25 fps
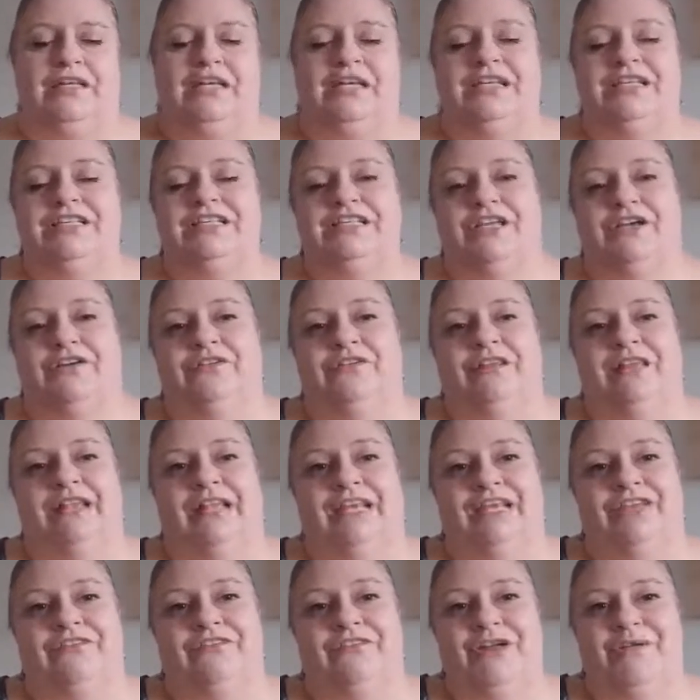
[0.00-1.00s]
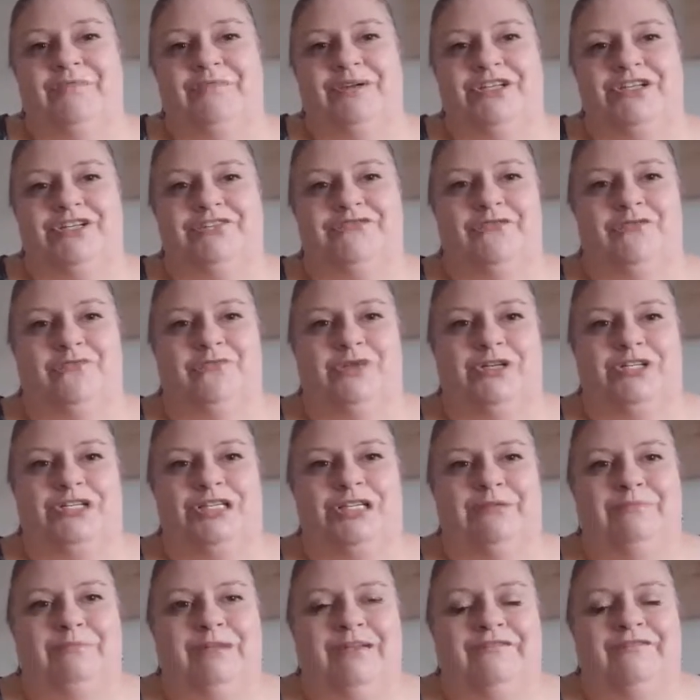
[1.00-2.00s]
So thank you very much for
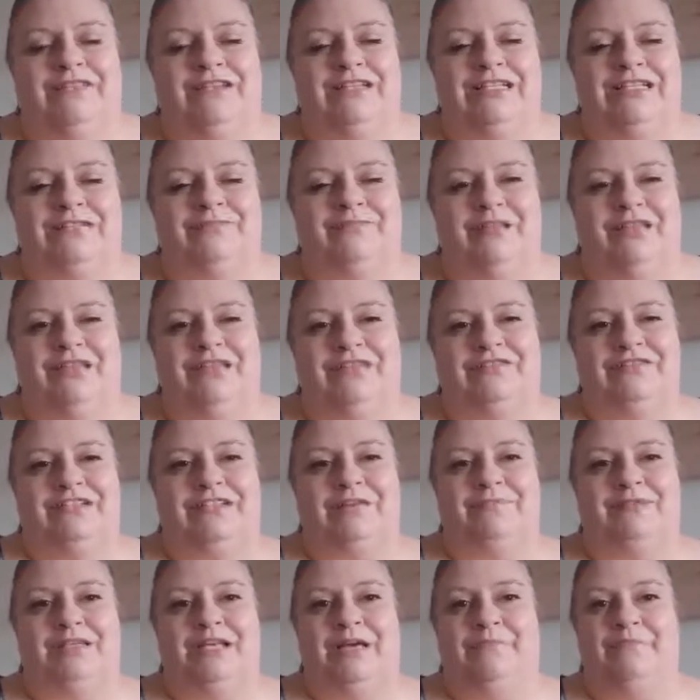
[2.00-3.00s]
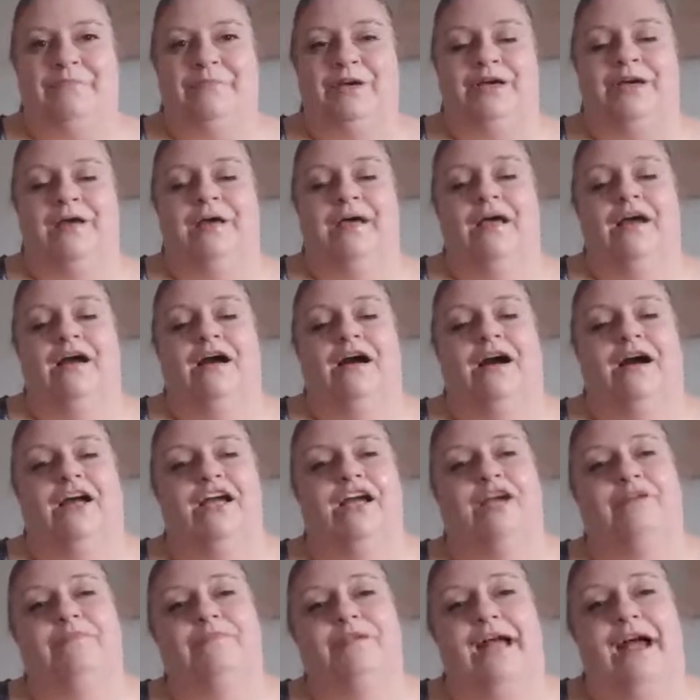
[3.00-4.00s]
watching me for this month of September. I
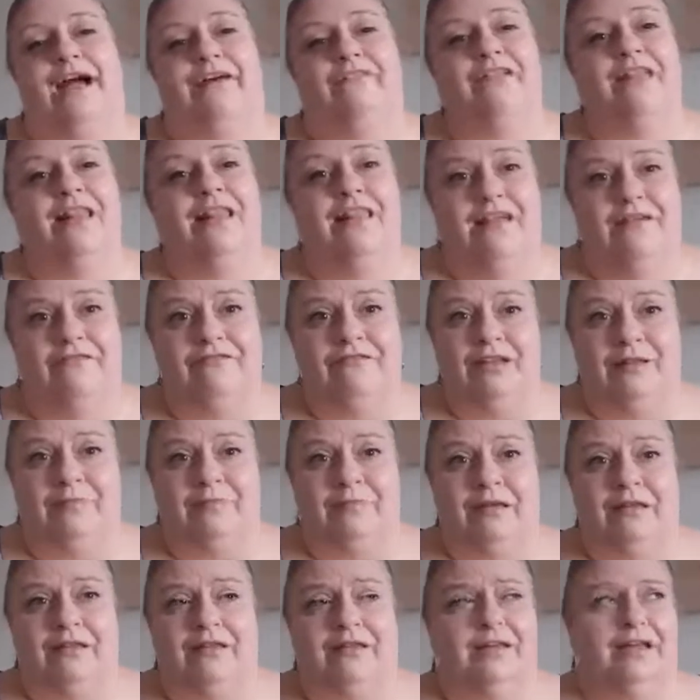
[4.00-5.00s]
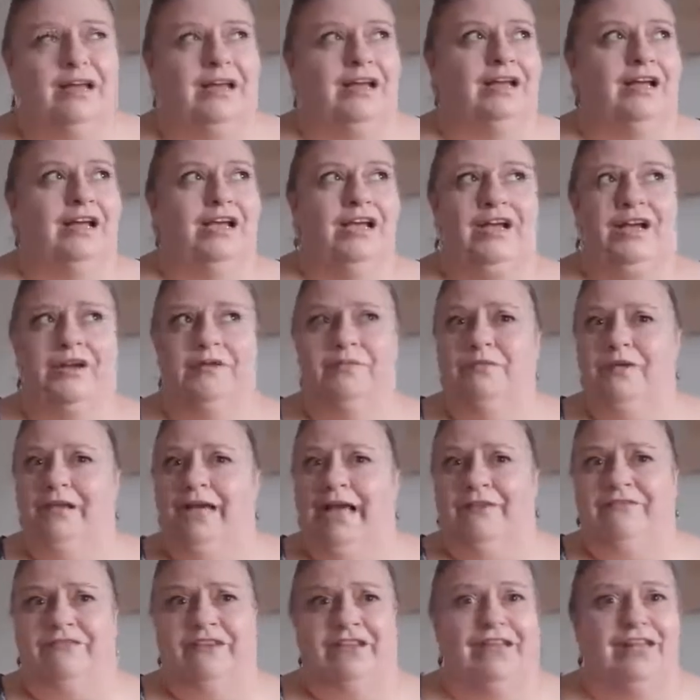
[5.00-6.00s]
hope you have a lovely month, and I hope we
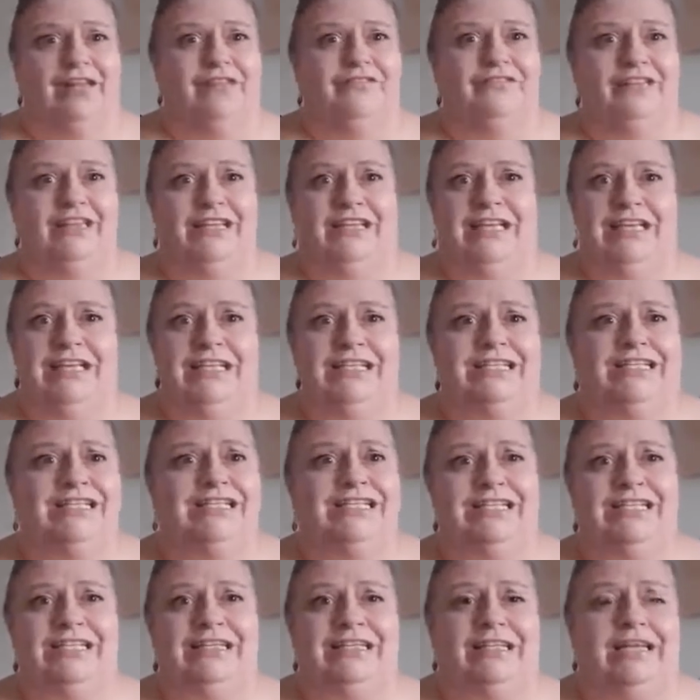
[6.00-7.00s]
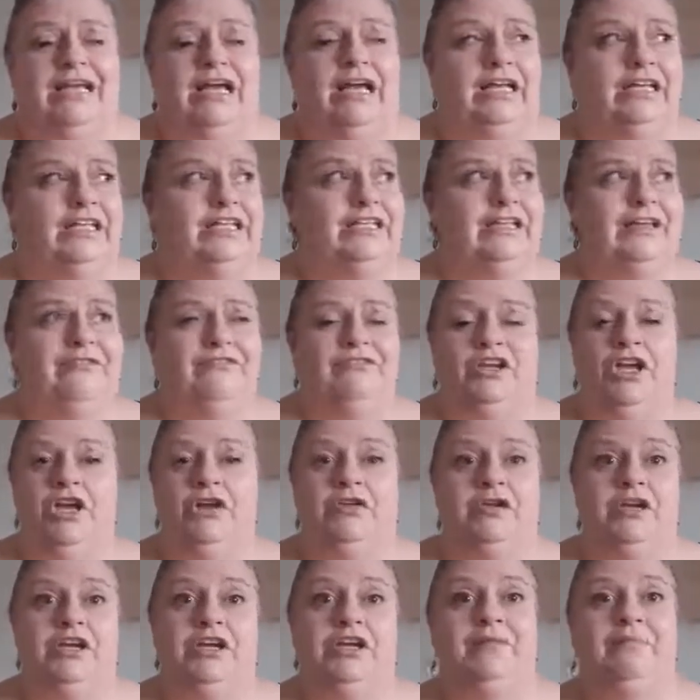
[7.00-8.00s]
have a lovely Indian, you never know,
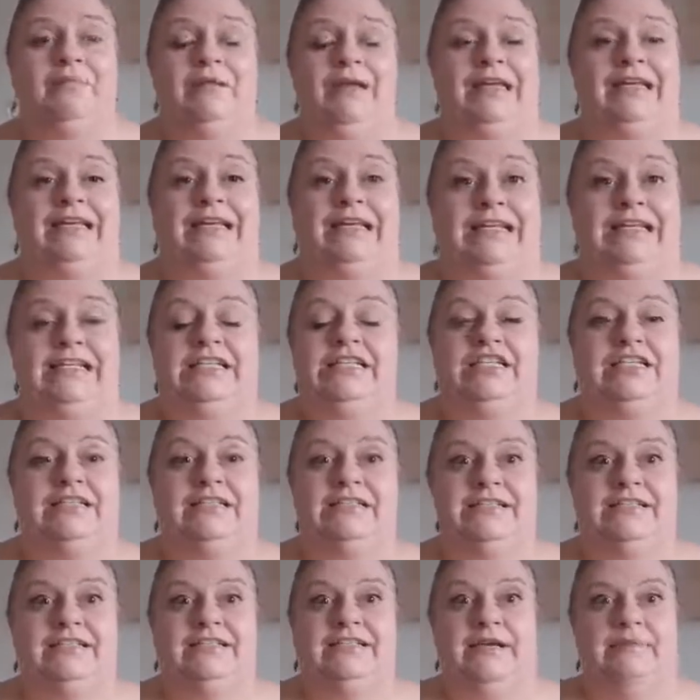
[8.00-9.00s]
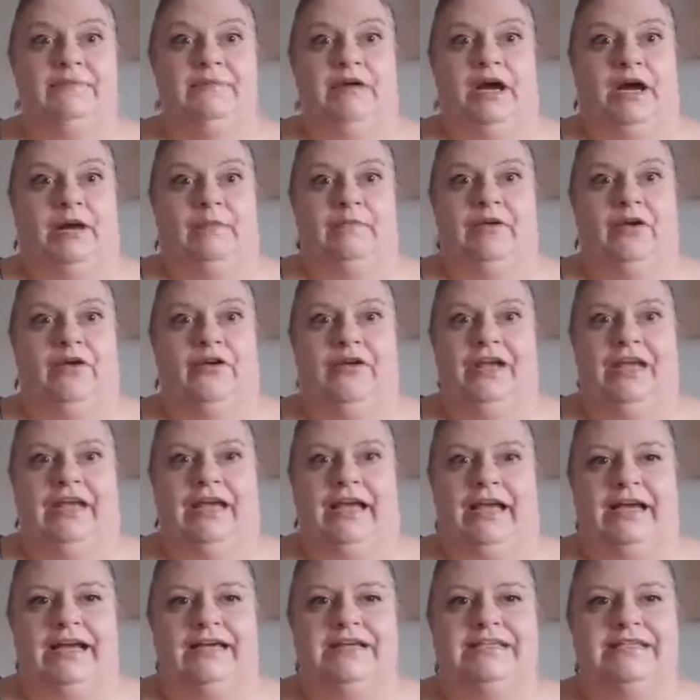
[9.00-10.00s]
it could be an Indian summer I'm looking
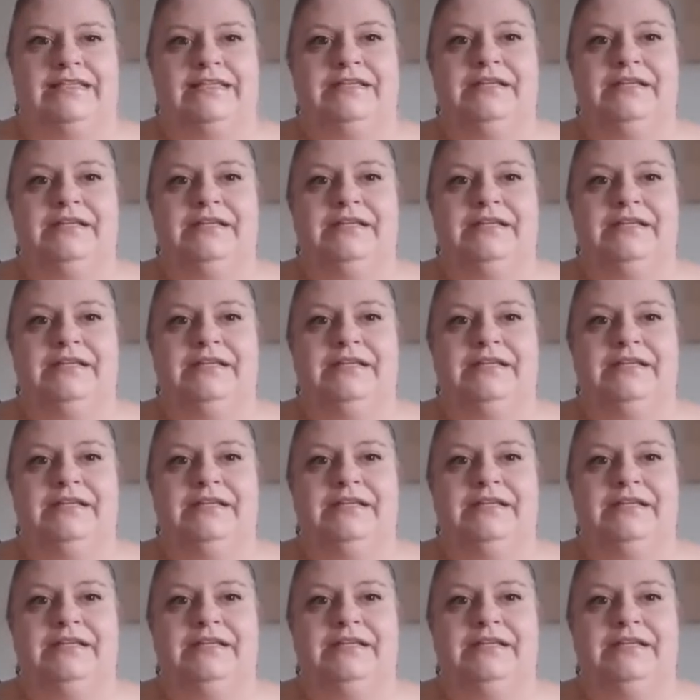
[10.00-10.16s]
at.